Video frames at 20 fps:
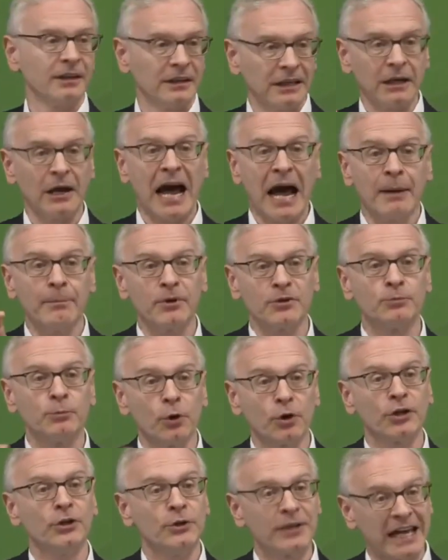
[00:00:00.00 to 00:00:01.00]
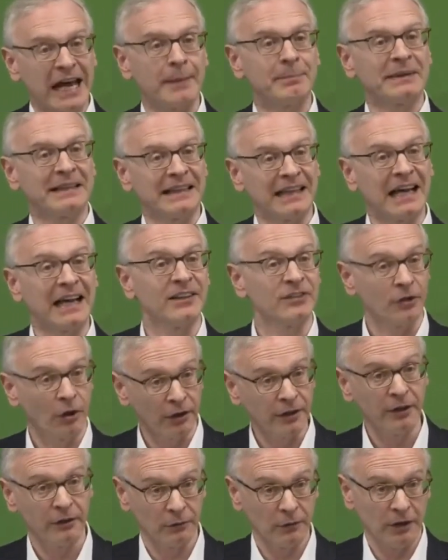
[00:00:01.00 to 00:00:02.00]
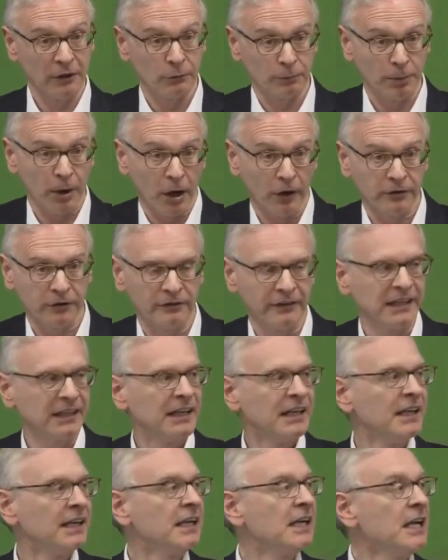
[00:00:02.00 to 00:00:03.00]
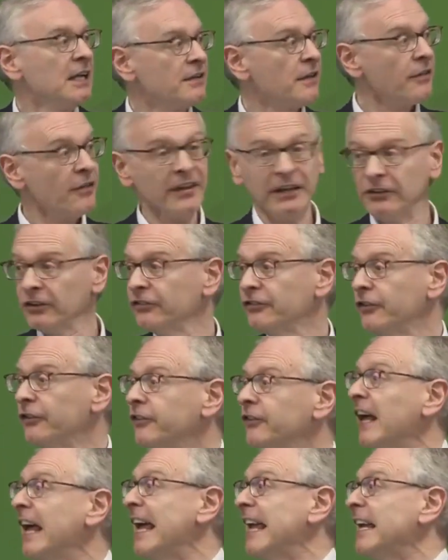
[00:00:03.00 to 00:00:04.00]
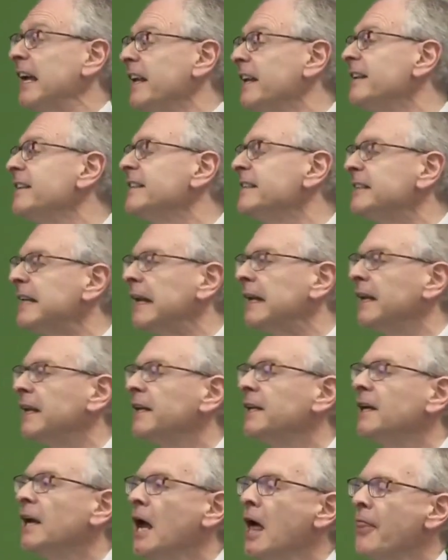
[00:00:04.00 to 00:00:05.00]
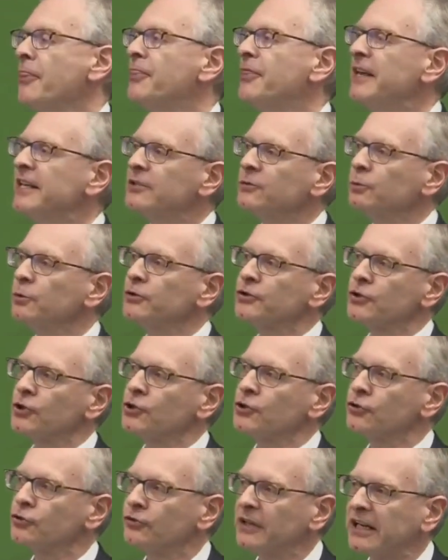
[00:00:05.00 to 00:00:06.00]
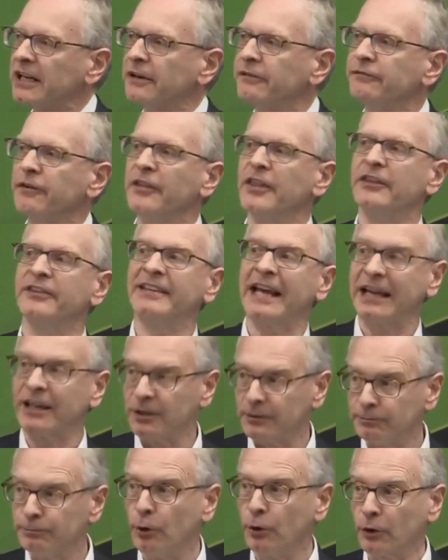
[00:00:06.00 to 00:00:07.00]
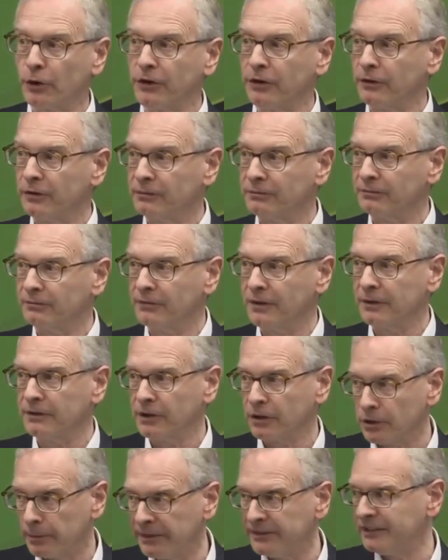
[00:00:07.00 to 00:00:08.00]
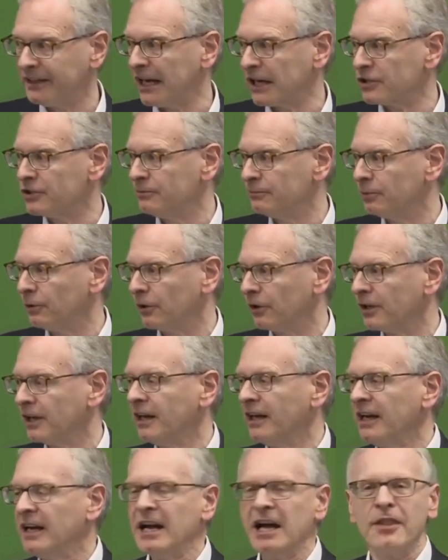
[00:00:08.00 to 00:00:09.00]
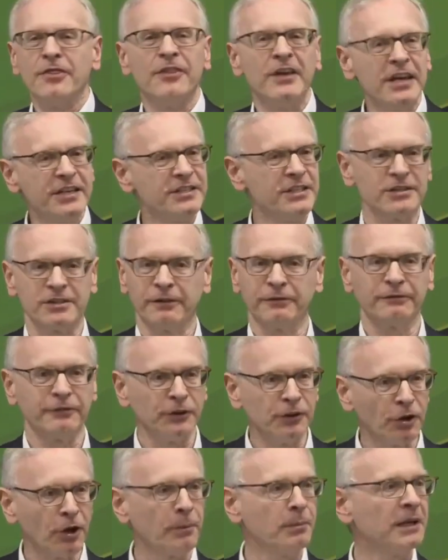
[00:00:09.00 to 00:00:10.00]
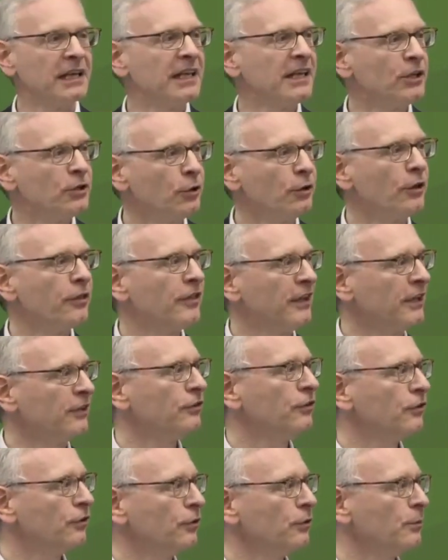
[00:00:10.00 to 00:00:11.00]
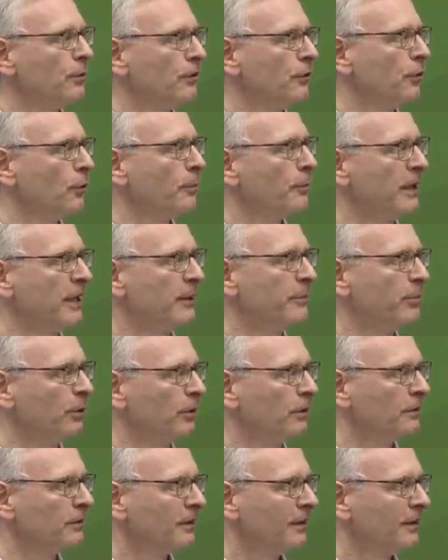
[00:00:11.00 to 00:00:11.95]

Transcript: how much more can you capitalise on is part of it. The other thing just to say, and incidentally, this was the trigger for the second book, the Committed Action book. This is a phenomenally good thing to do with your people.